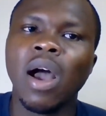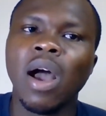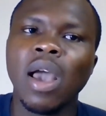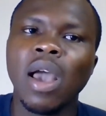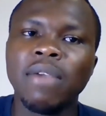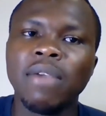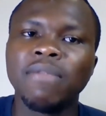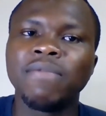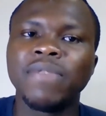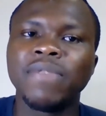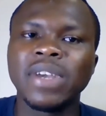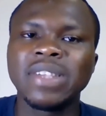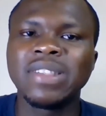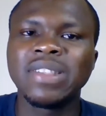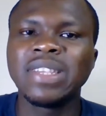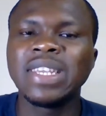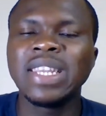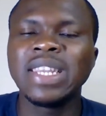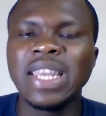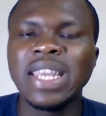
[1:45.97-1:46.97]

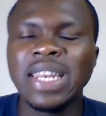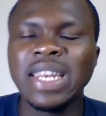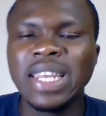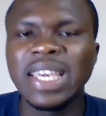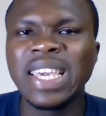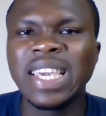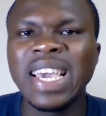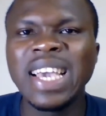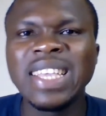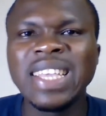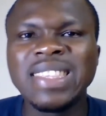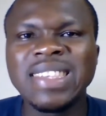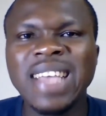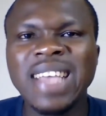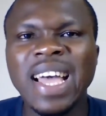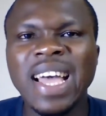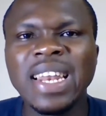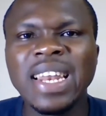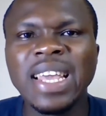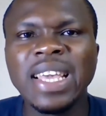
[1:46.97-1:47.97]
investing indicates
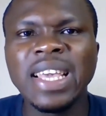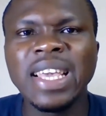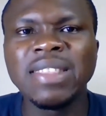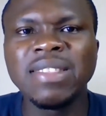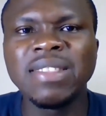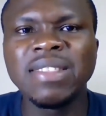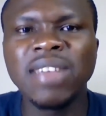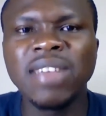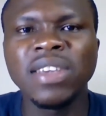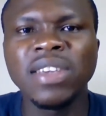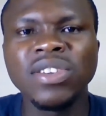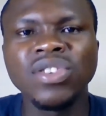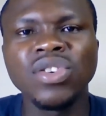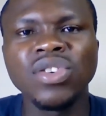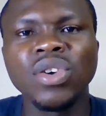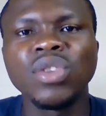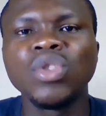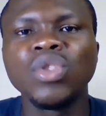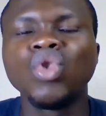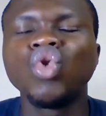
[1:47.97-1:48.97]
an
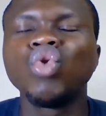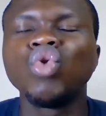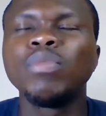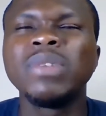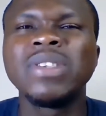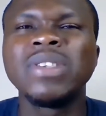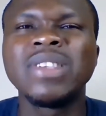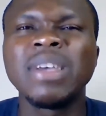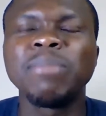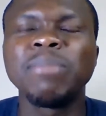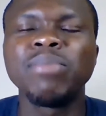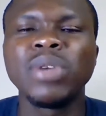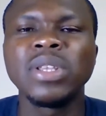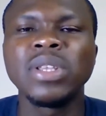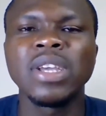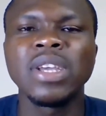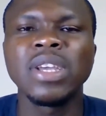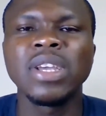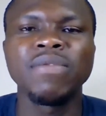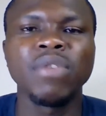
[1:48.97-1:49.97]
intention to be
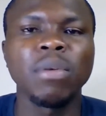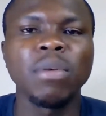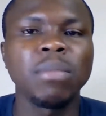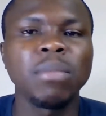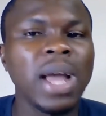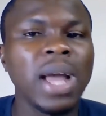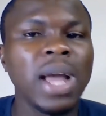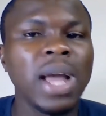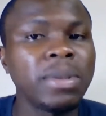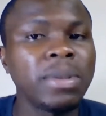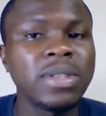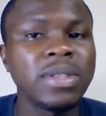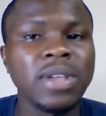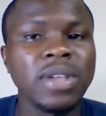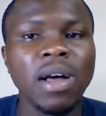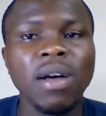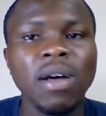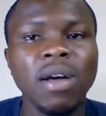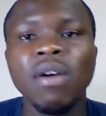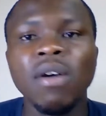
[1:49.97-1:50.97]
separated from capital
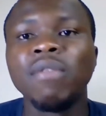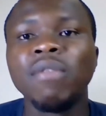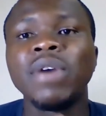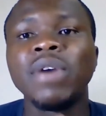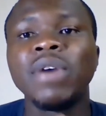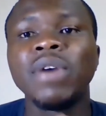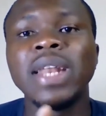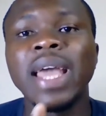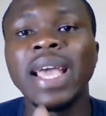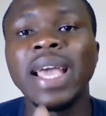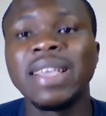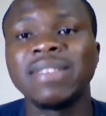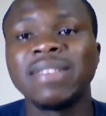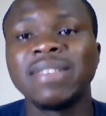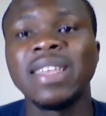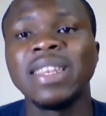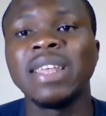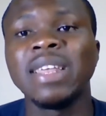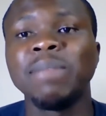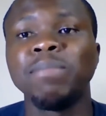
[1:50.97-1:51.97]
for an
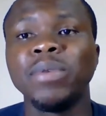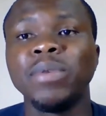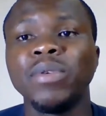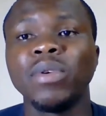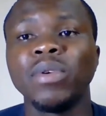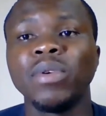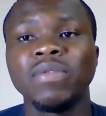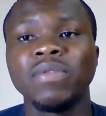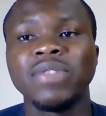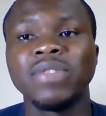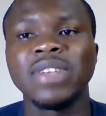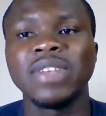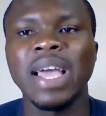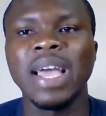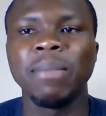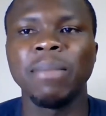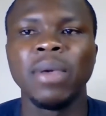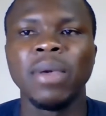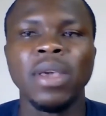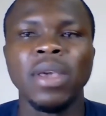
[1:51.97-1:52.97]
extended period of time.